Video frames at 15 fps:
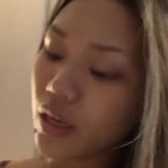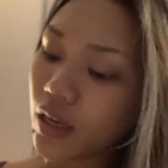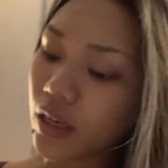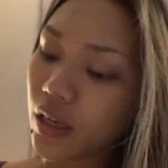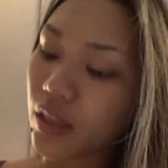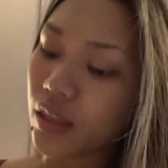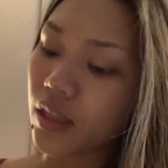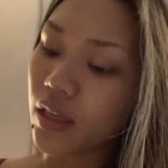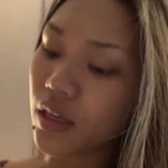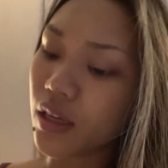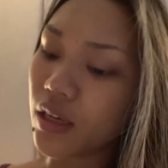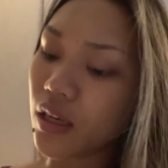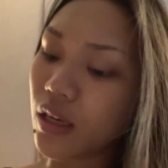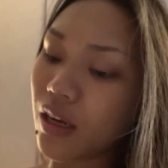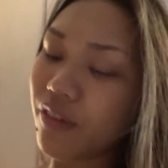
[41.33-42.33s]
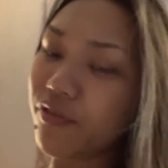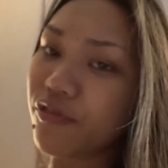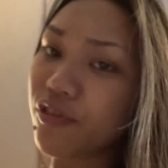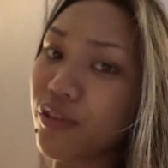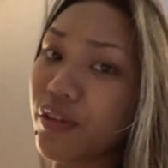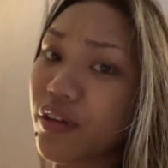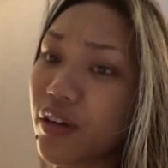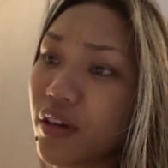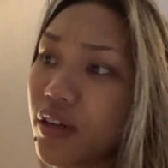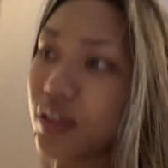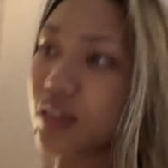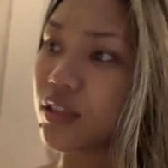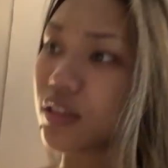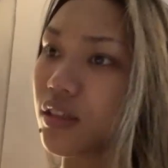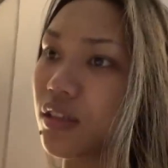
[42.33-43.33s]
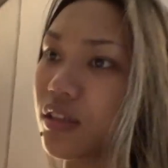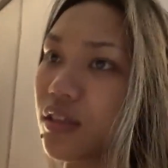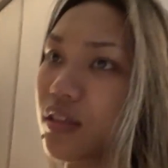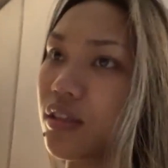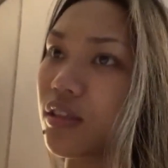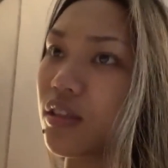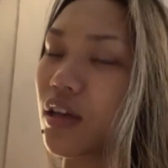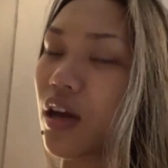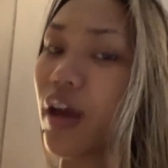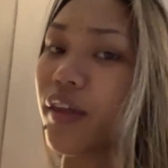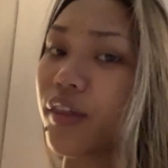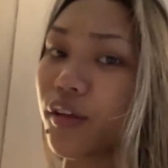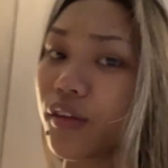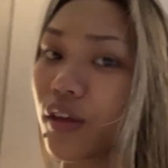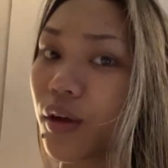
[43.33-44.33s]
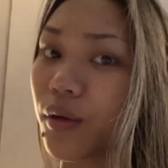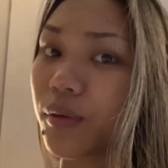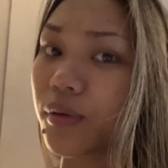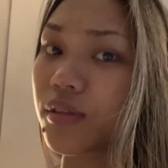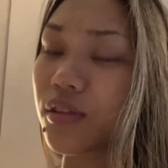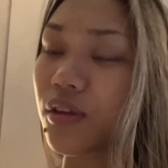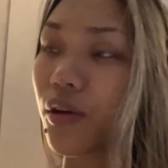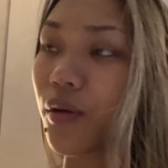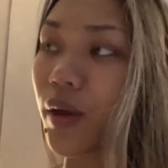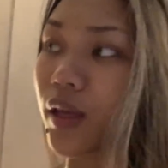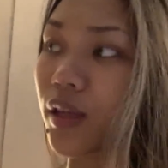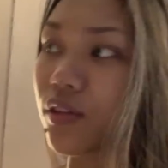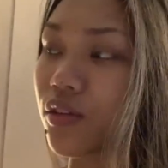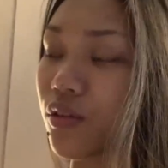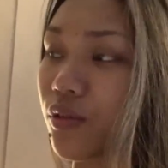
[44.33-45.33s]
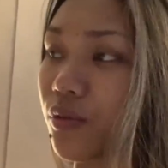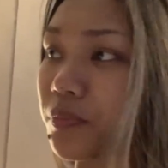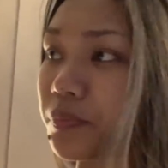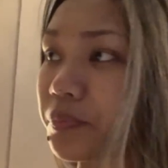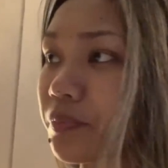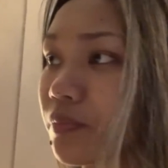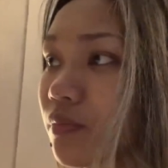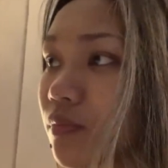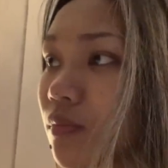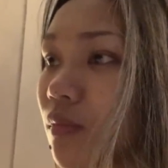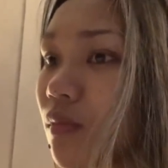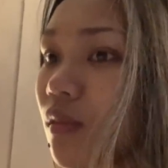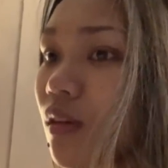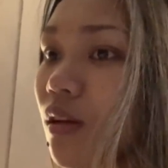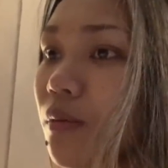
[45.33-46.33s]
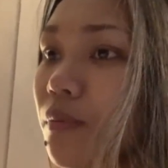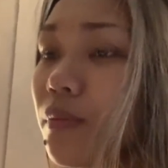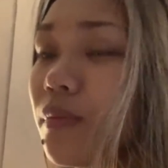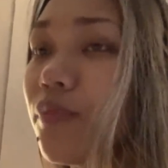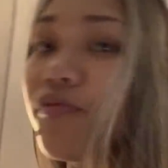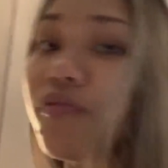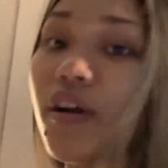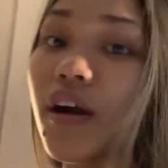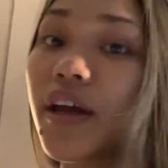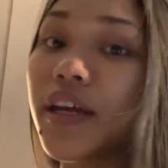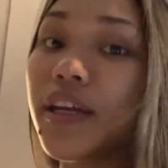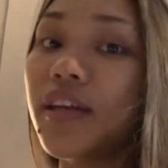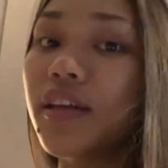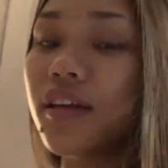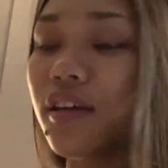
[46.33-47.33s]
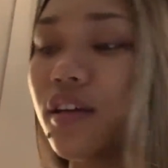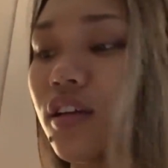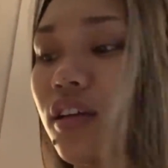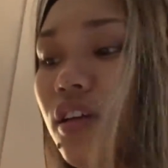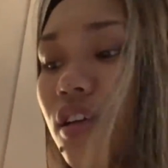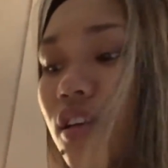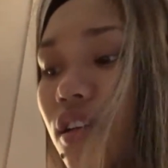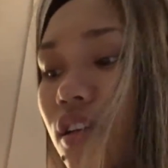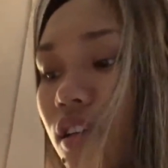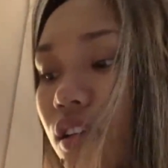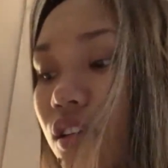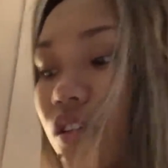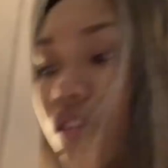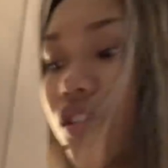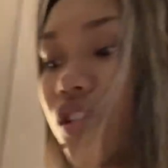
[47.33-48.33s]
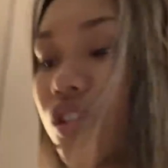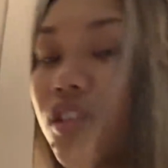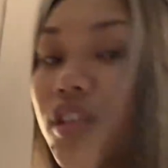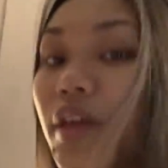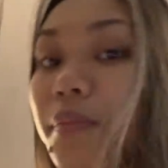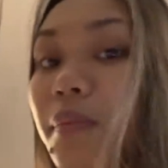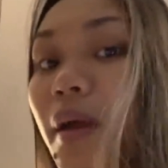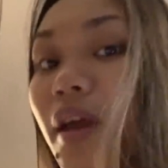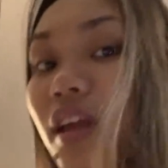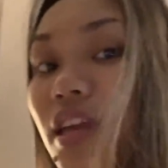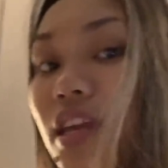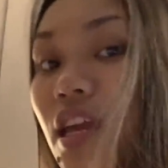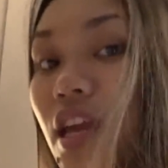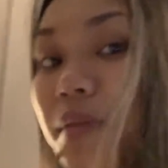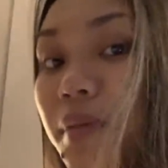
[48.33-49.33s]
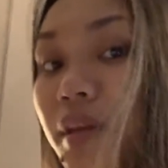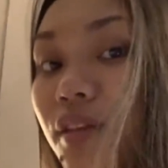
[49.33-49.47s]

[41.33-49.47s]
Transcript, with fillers: And then after that I thought I was going to be fine because she slept back again, but